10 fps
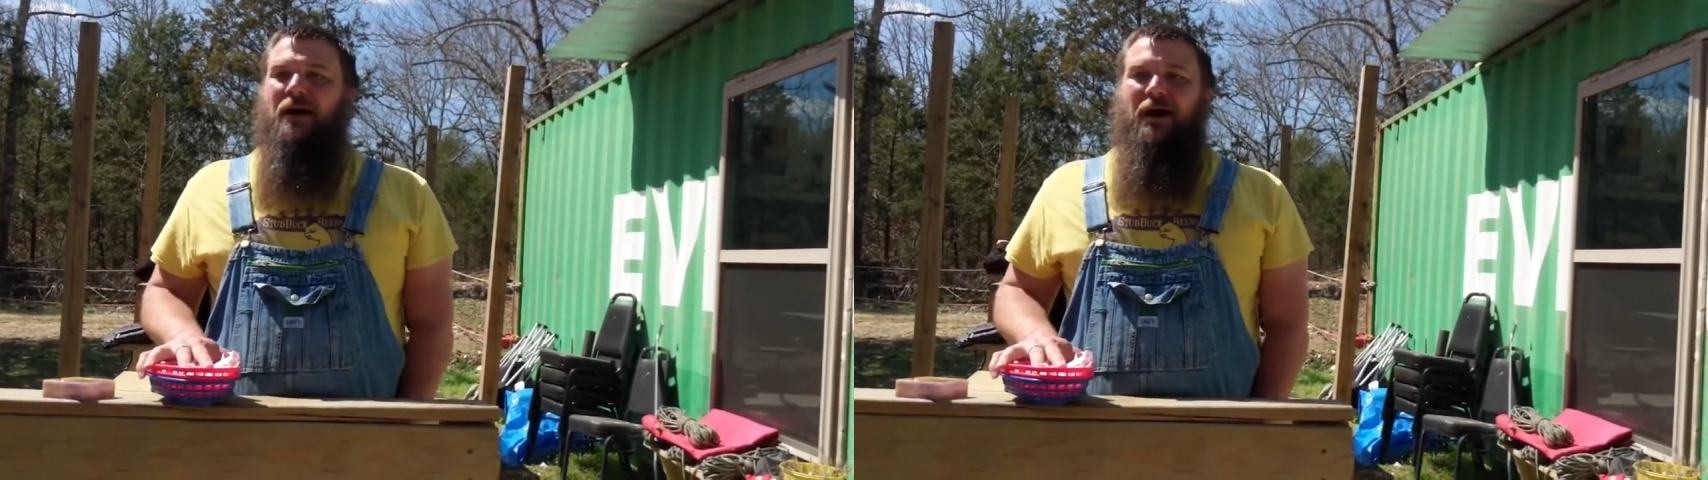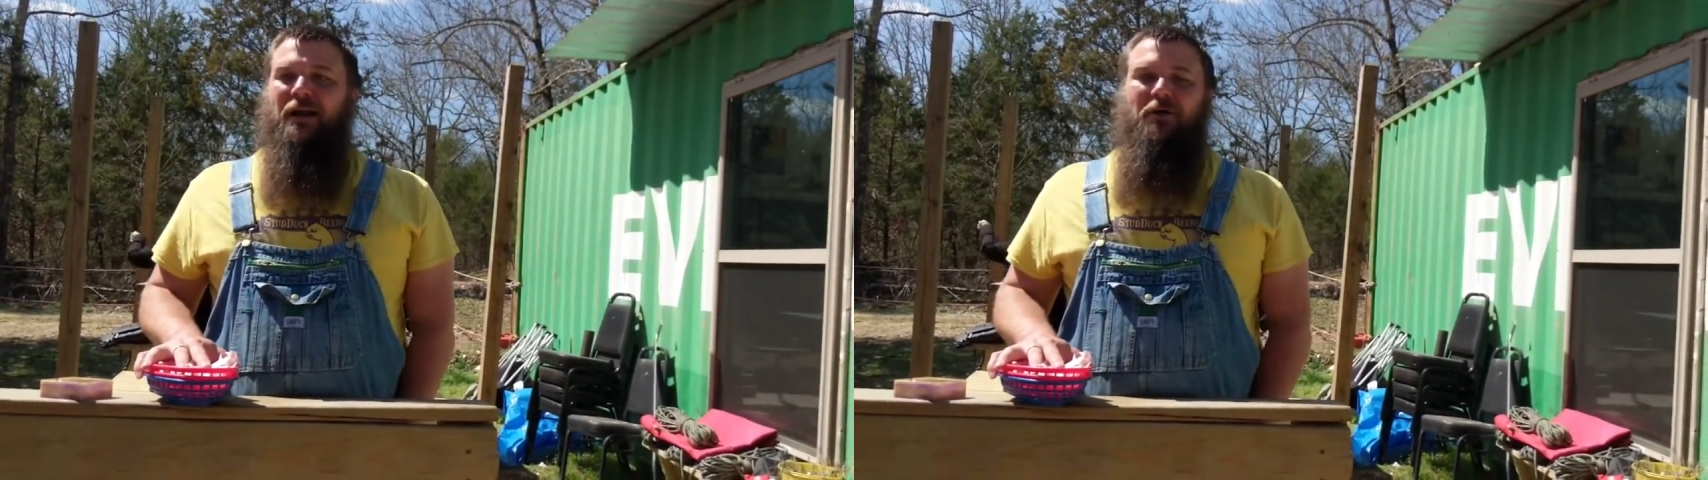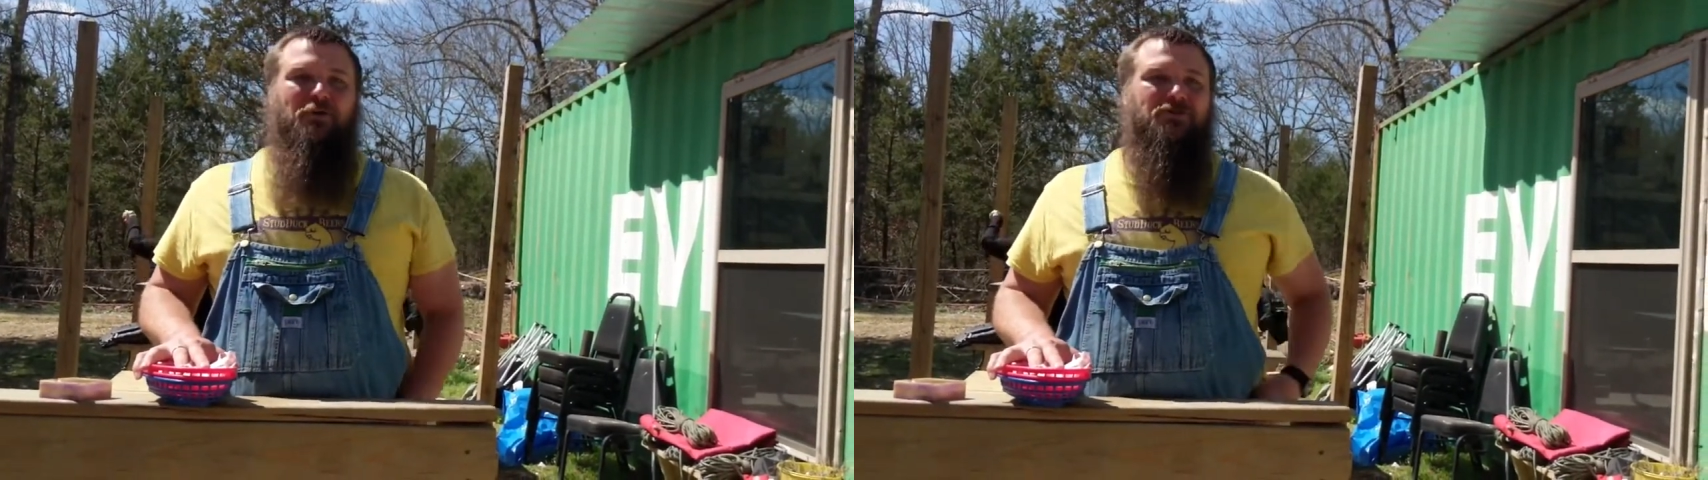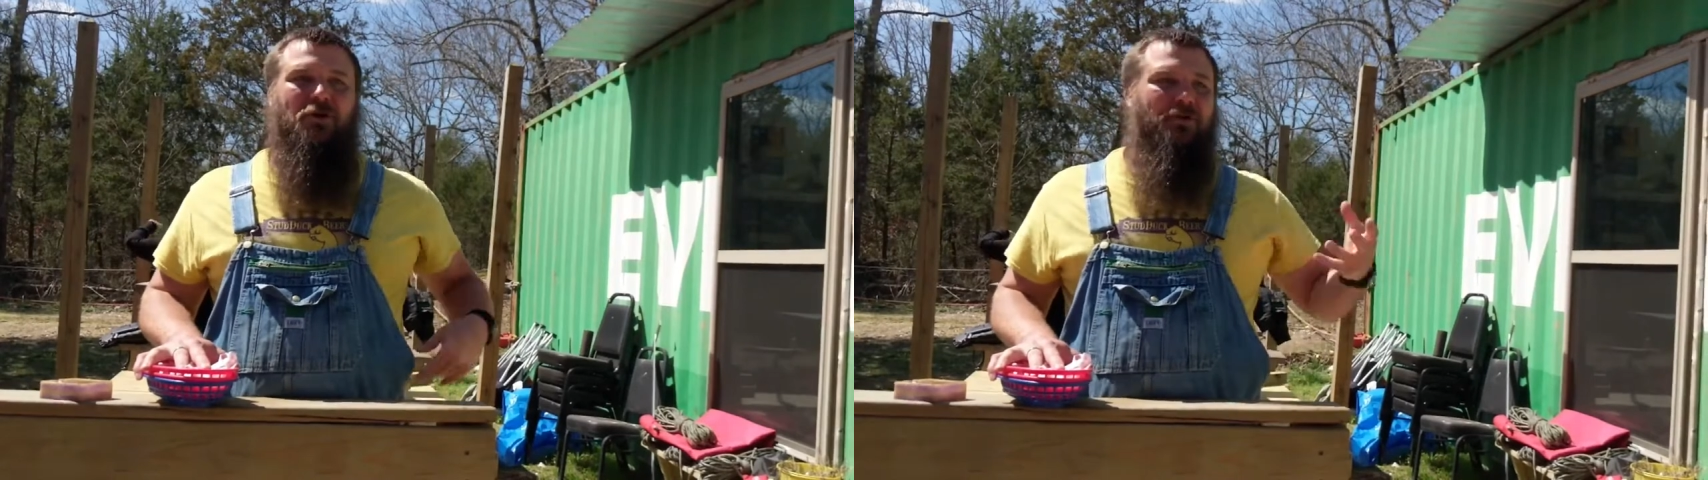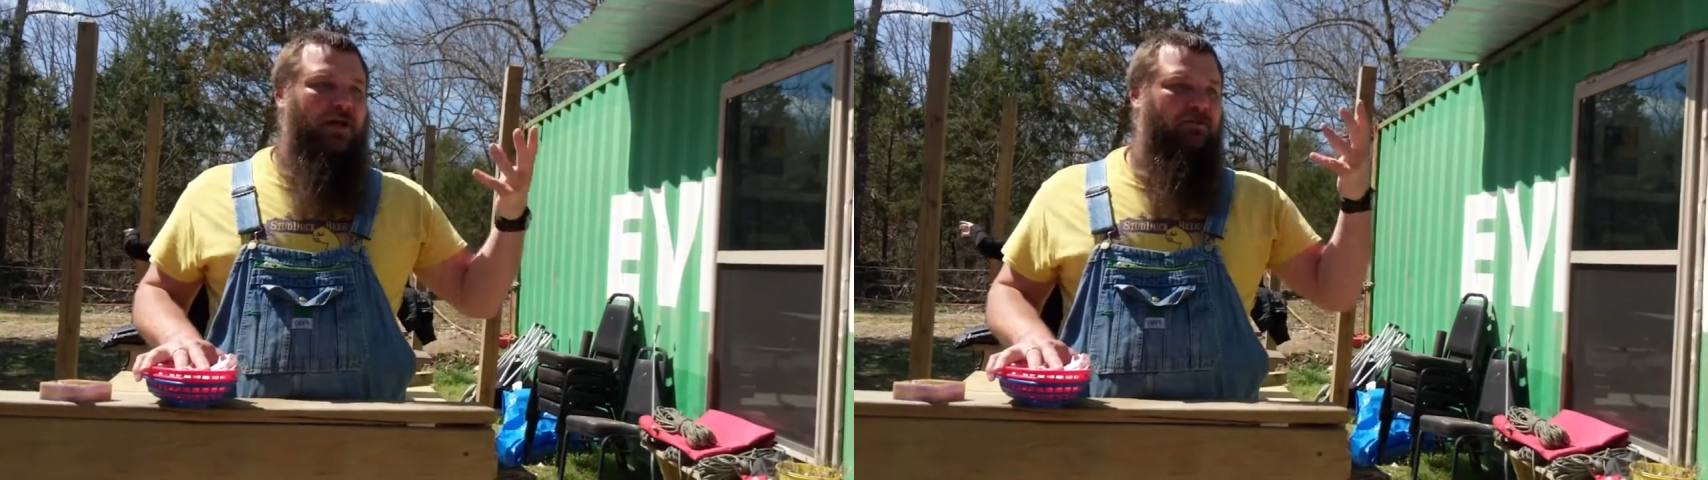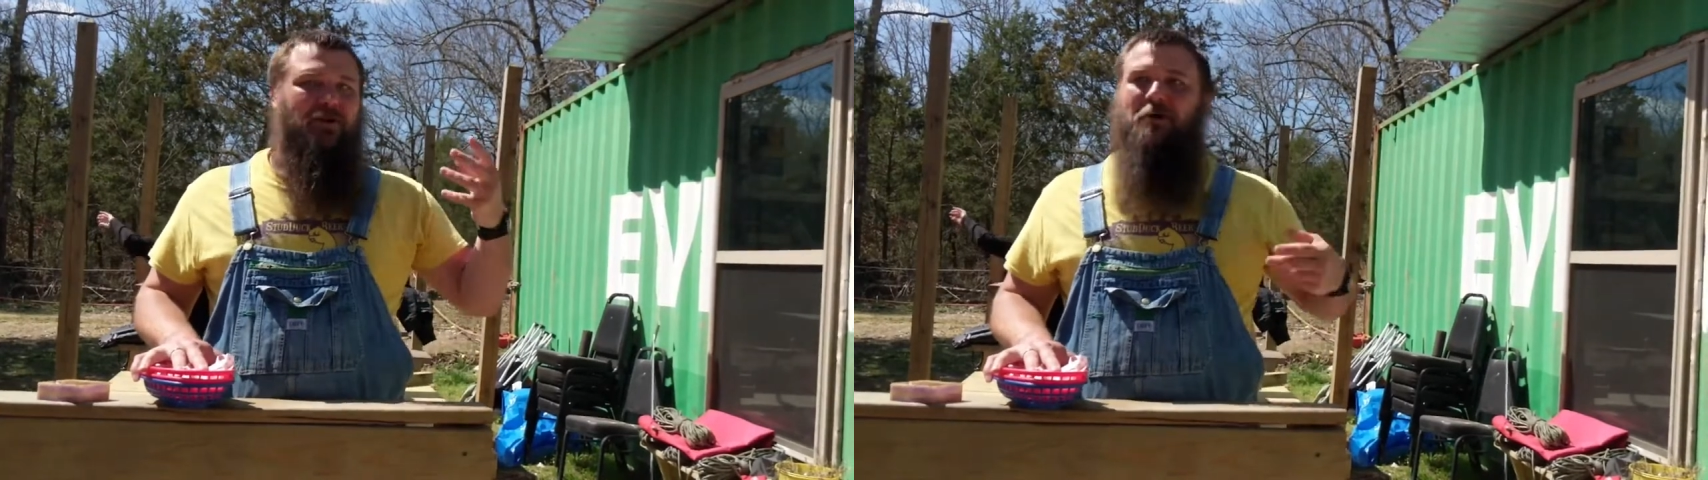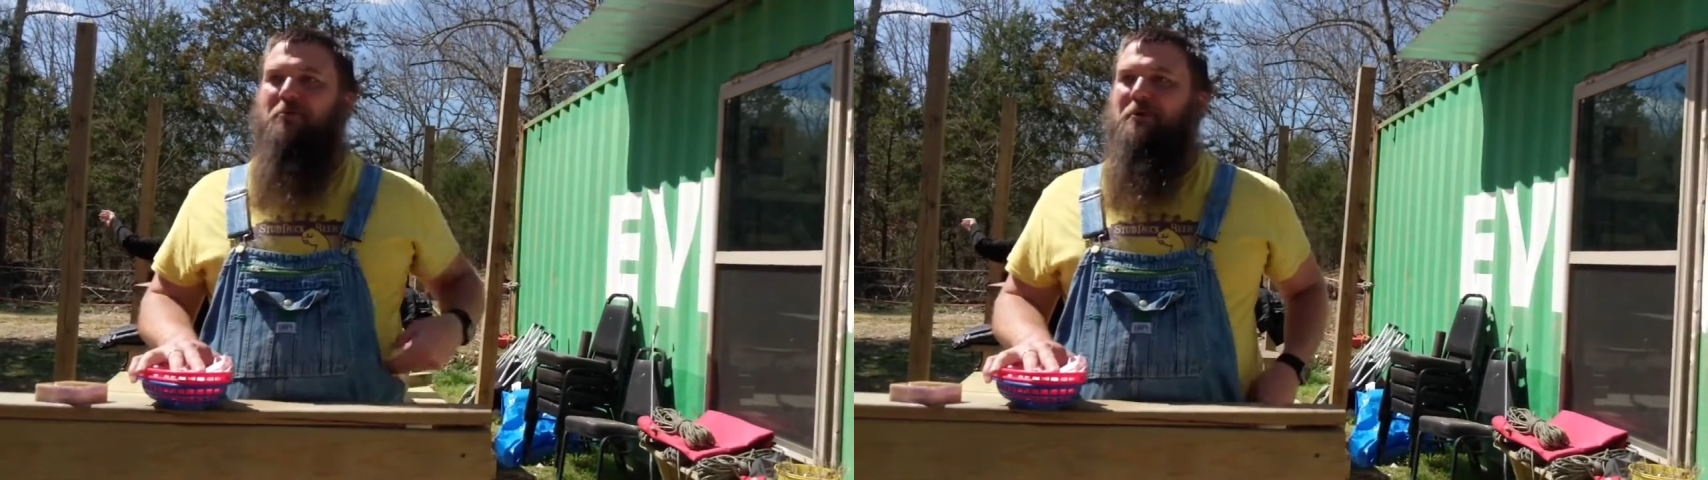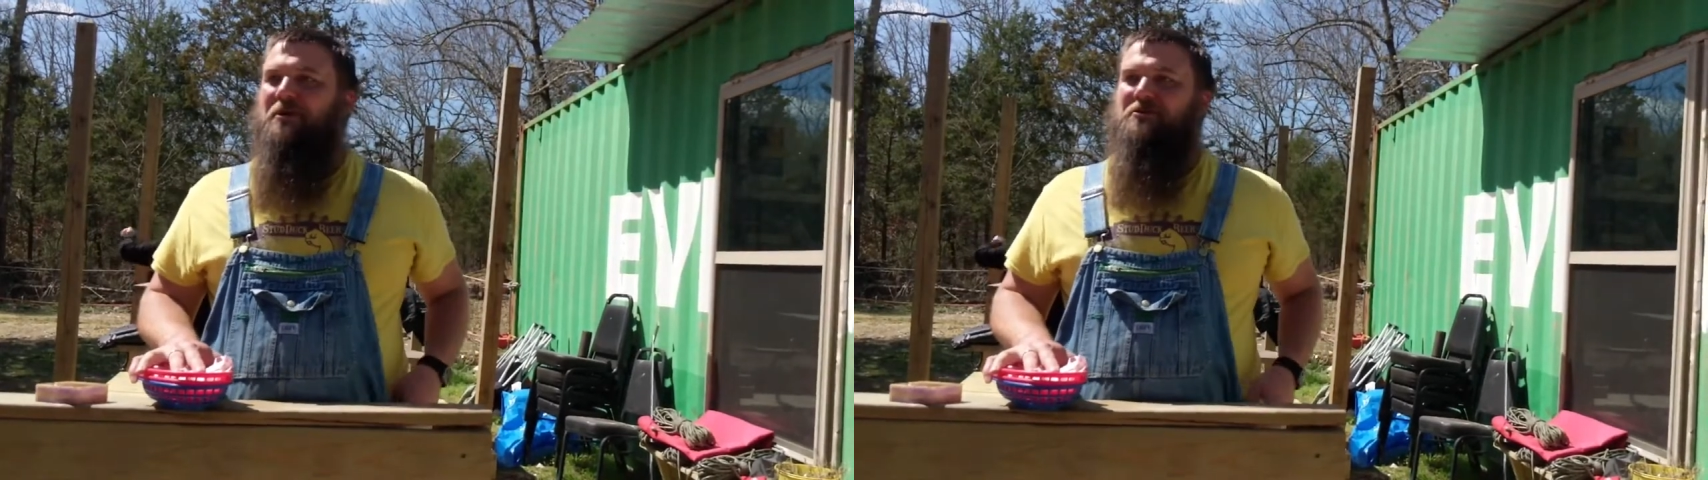Uh, like we're sold out of a
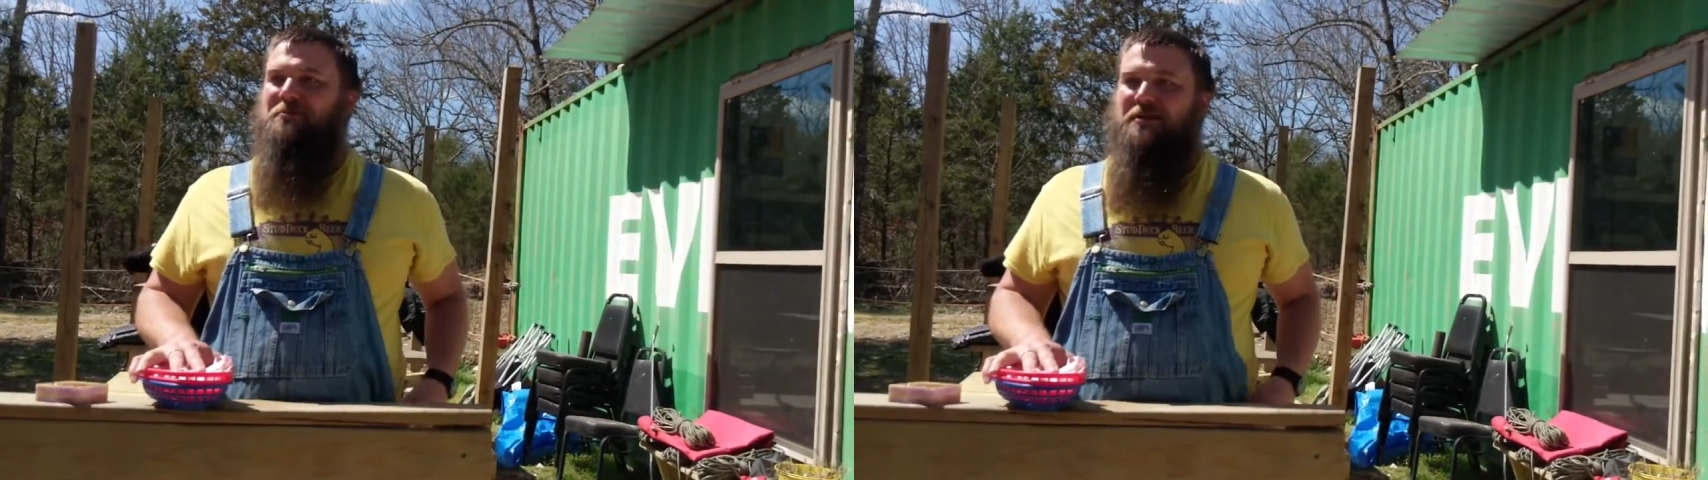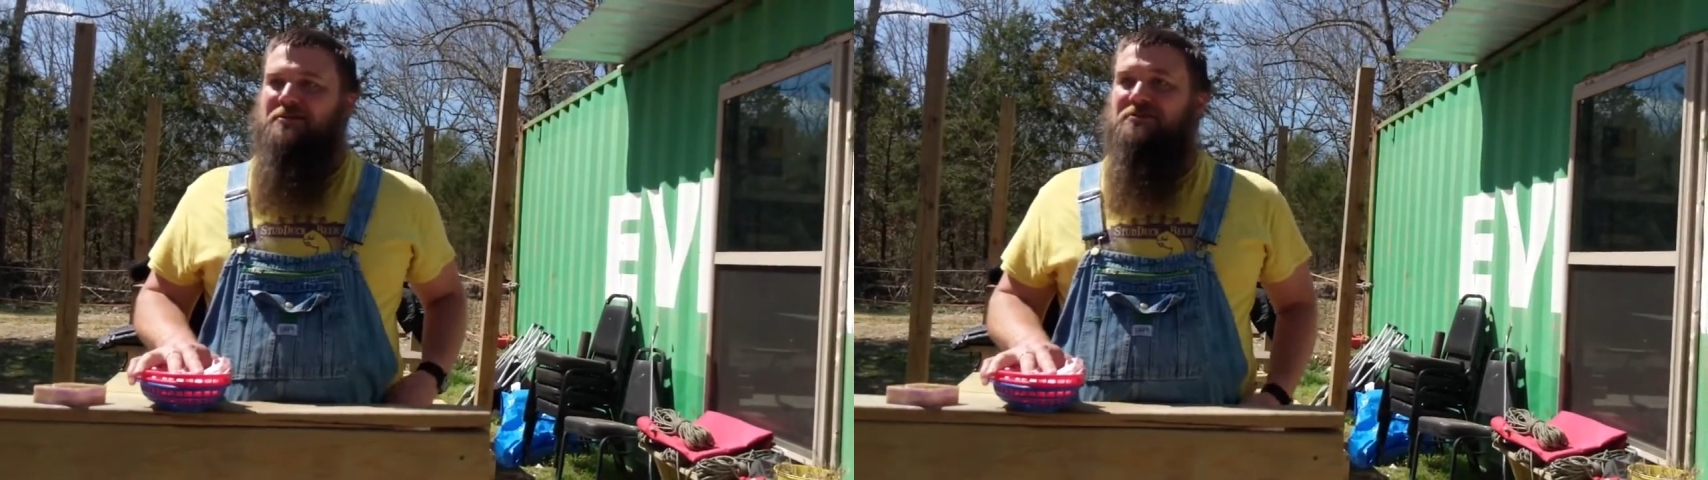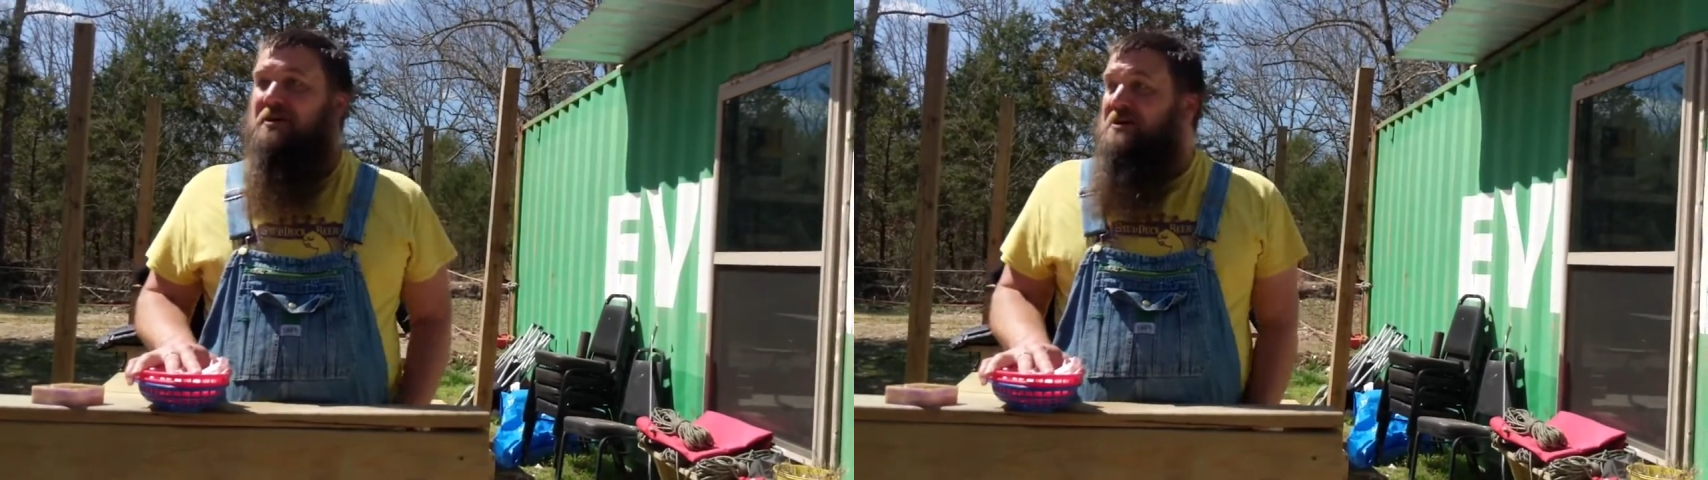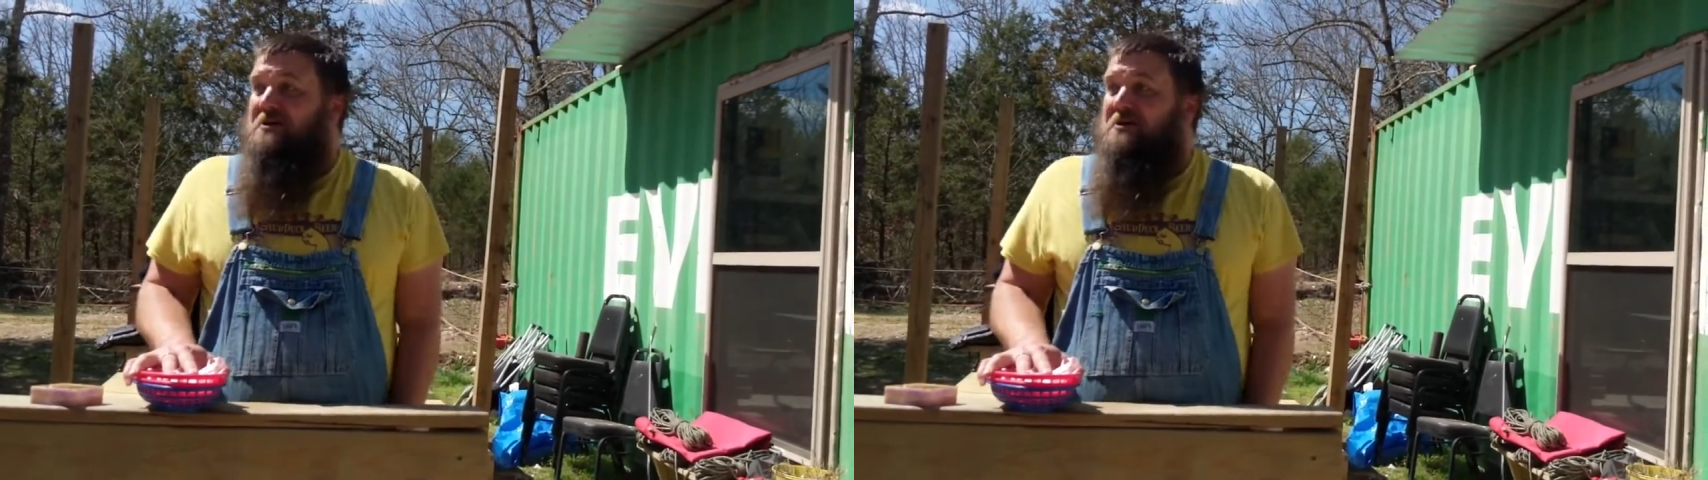couple beers because...